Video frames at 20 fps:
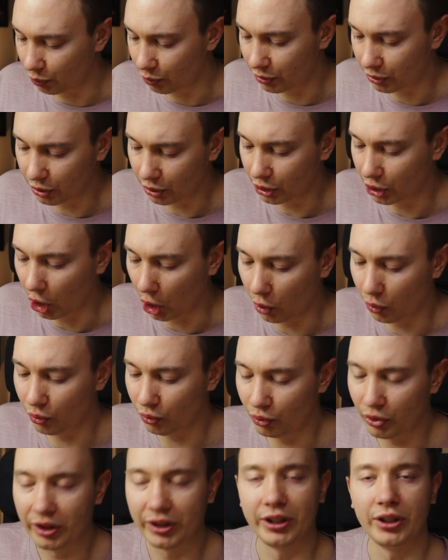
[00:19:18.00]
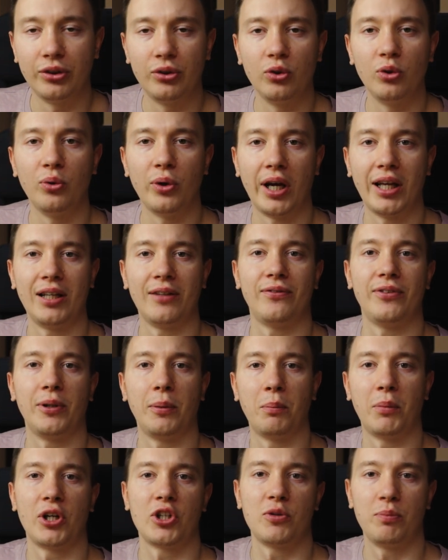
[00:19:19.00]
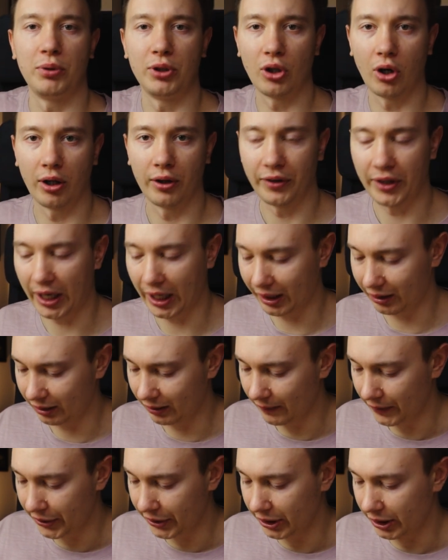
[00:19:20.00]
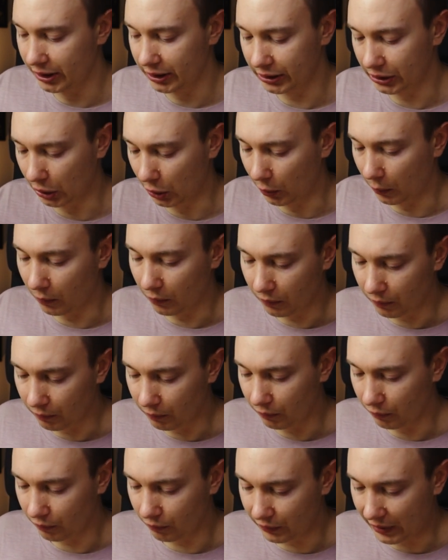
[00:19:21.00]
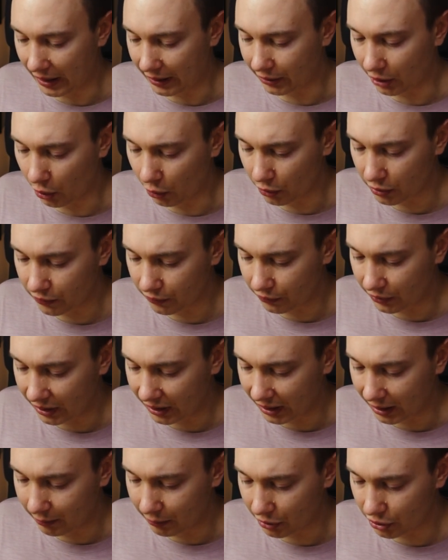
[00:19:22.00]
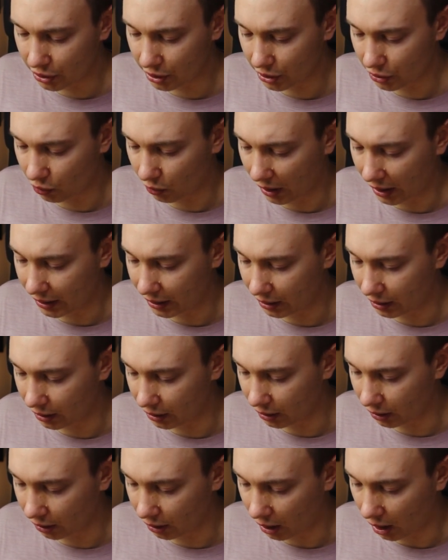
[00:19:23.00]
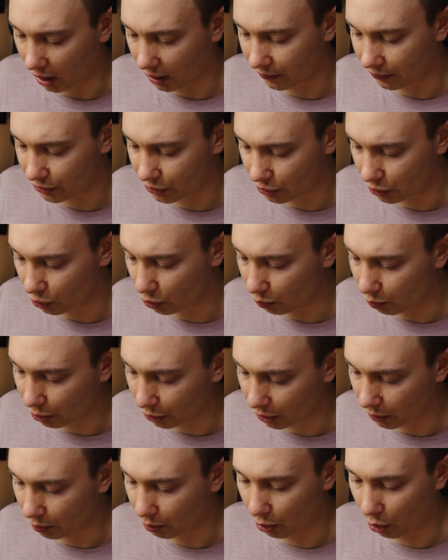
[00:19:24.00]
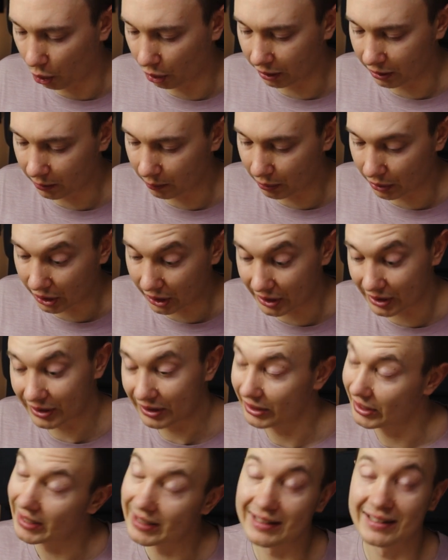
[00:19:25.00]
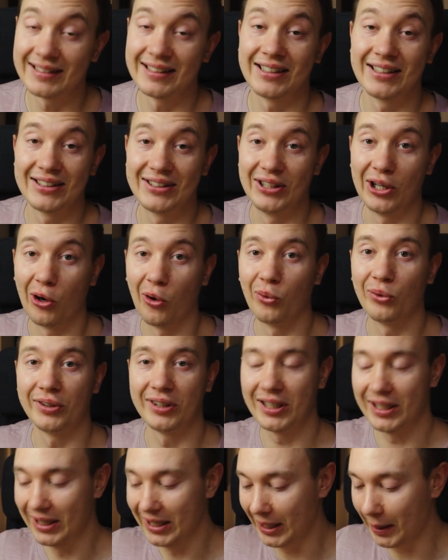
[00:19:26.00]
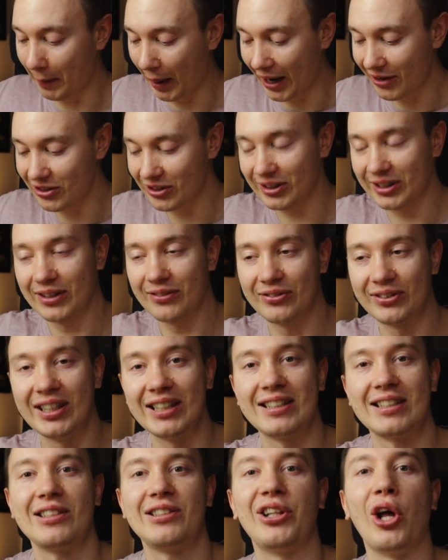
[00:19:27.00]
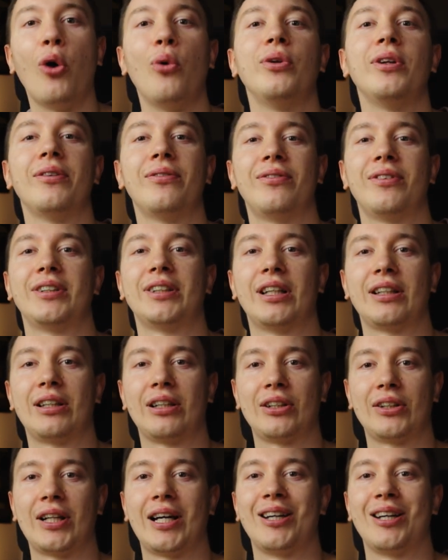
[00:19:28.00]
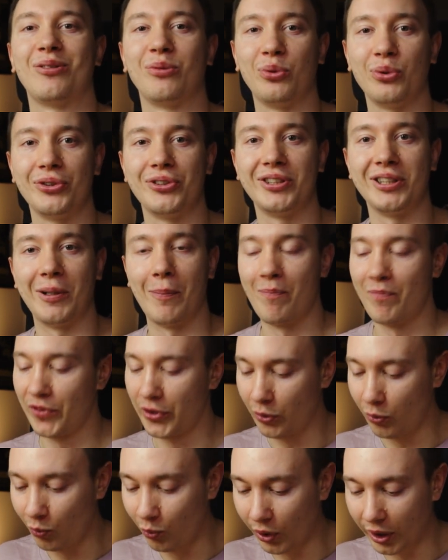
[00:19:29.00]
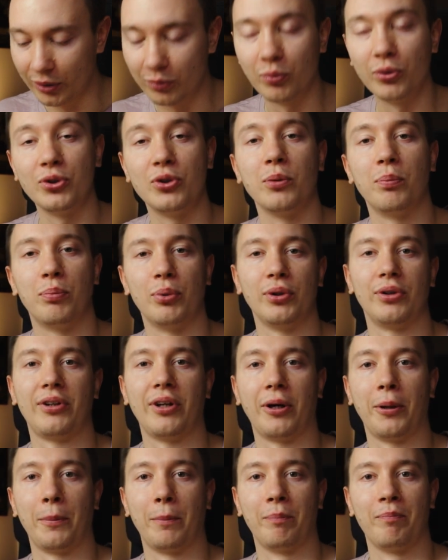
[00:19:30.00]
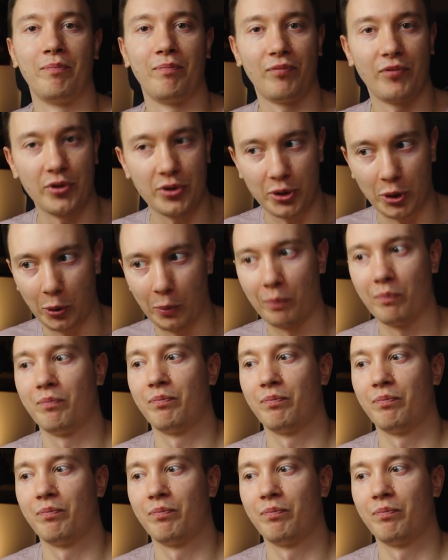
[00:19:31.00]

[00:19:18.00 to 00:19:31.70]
you don't really do anything much beyond that. So those three images right here are super important, because this is the only, imagine if this is the only thing that the client will see, what would you put there? So